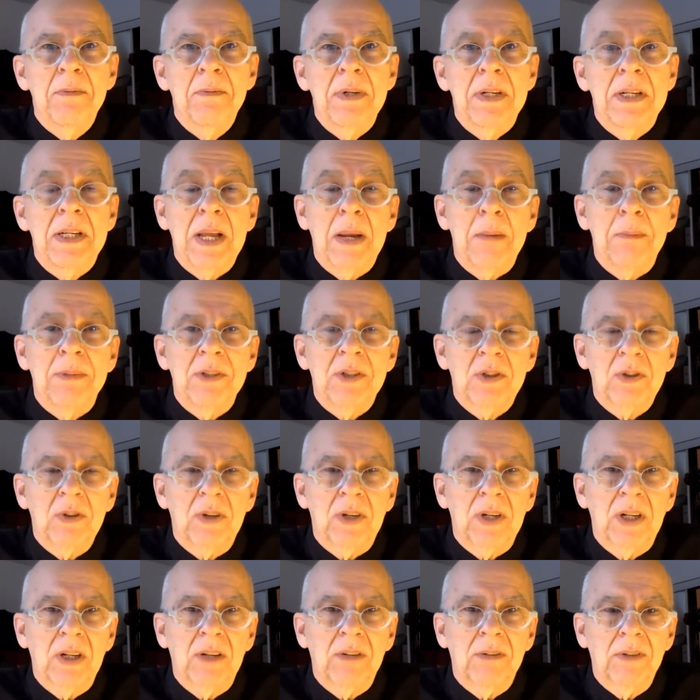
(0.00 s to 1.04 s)

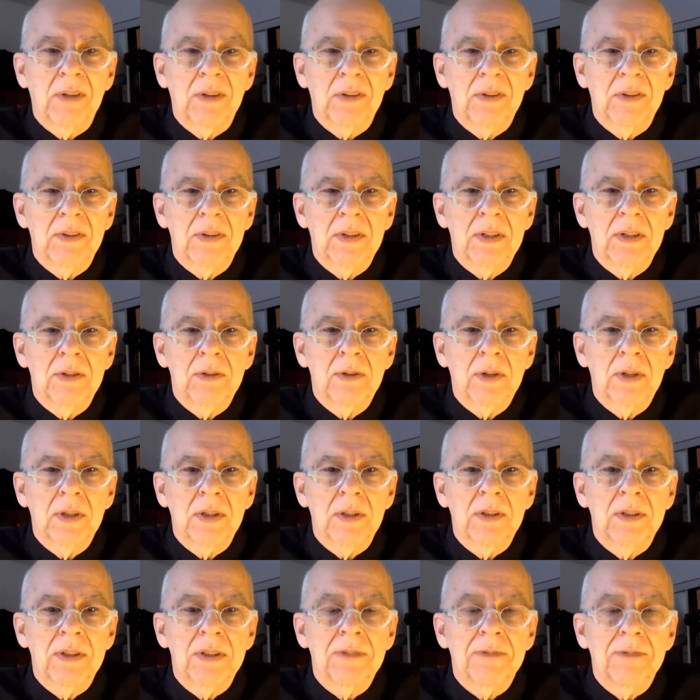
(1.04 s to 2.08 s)
demonstrating rather than trying
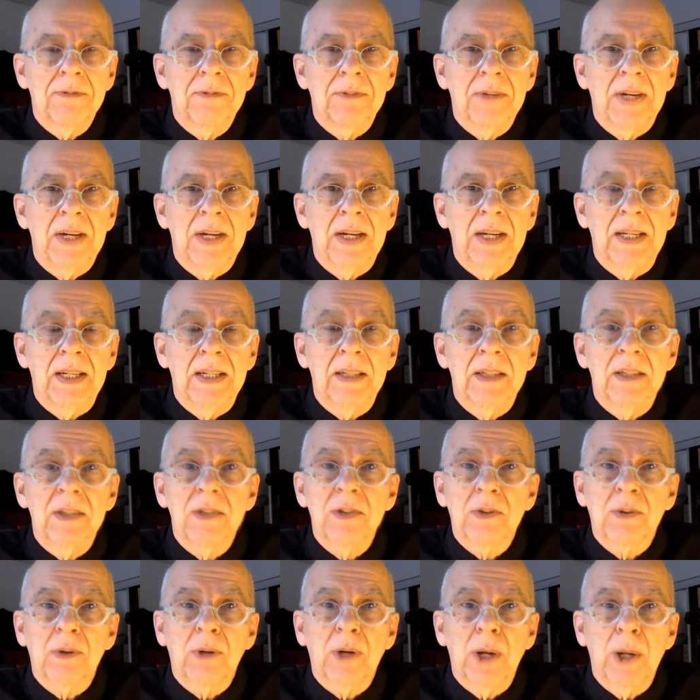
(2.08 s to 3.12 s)
to define and
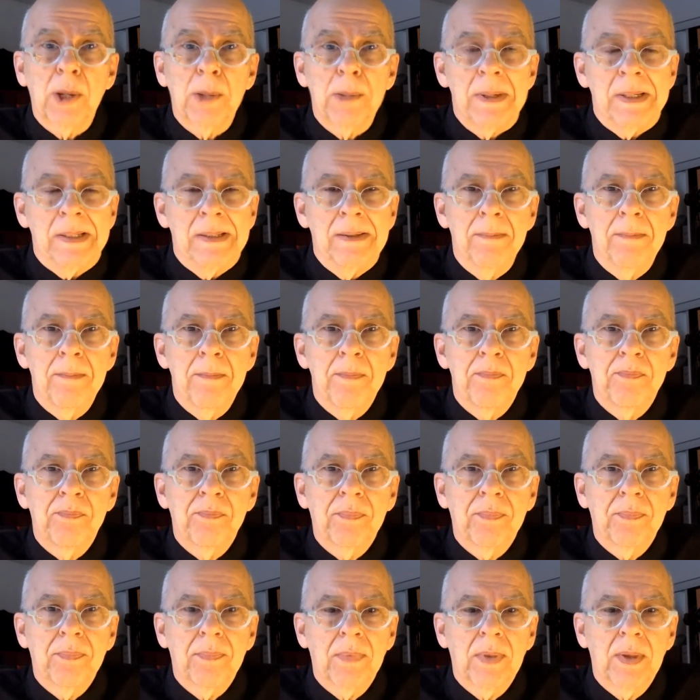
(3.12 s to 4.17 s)
describe,
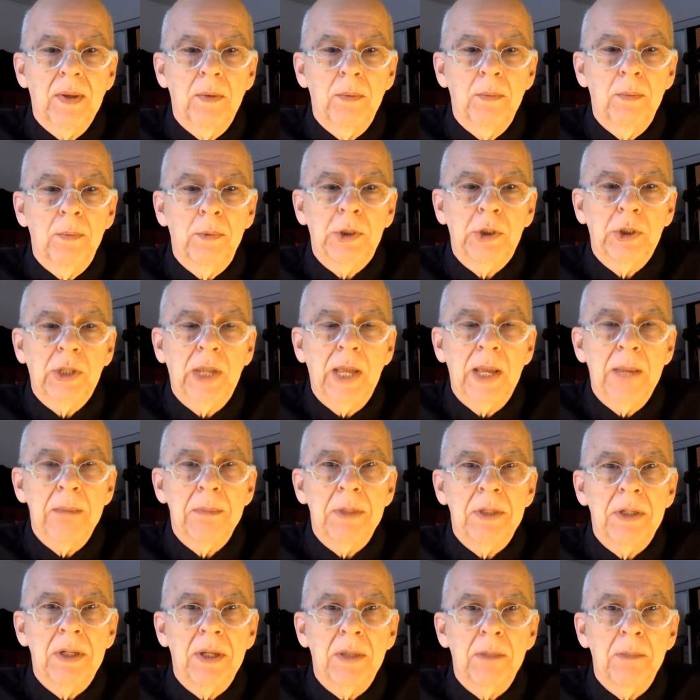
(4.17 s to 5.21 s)
which can
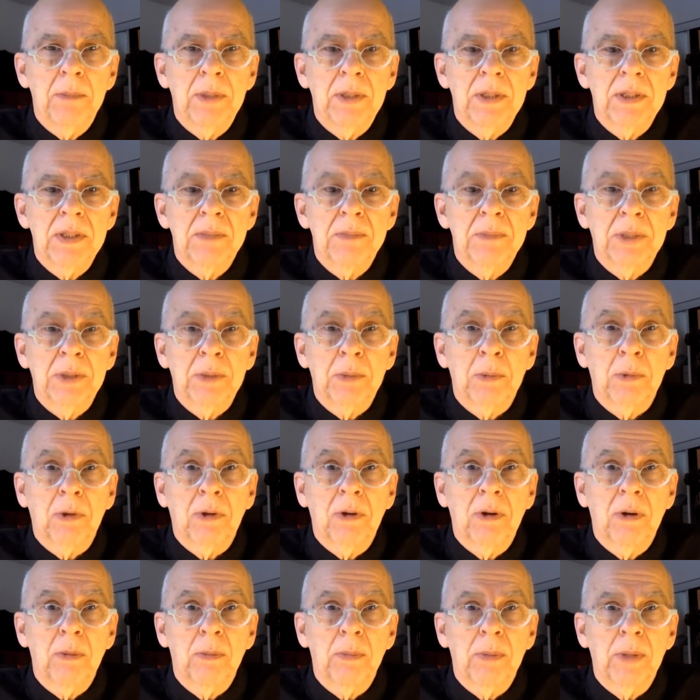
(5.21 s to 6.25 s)
be done, but it's much more
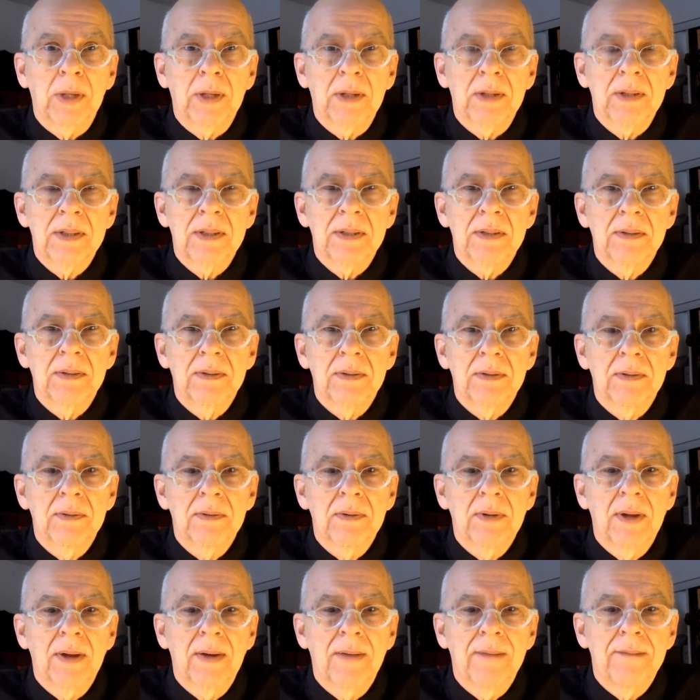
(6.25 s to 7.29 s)
complex.
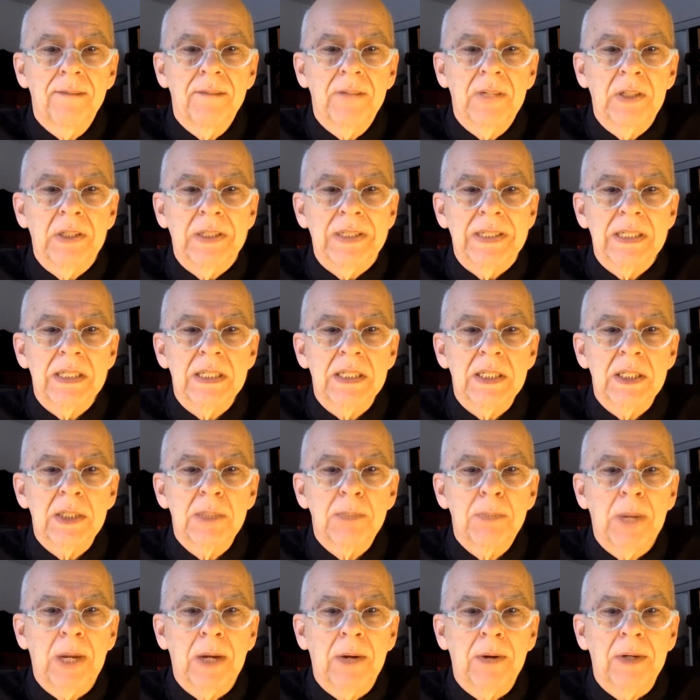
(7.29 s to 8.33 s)
Fearlessness
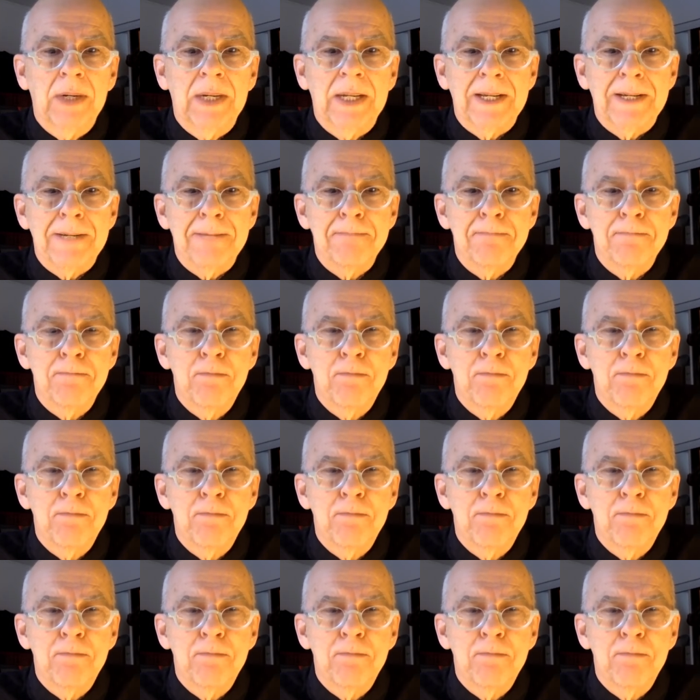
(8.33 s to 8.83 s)
paradigm.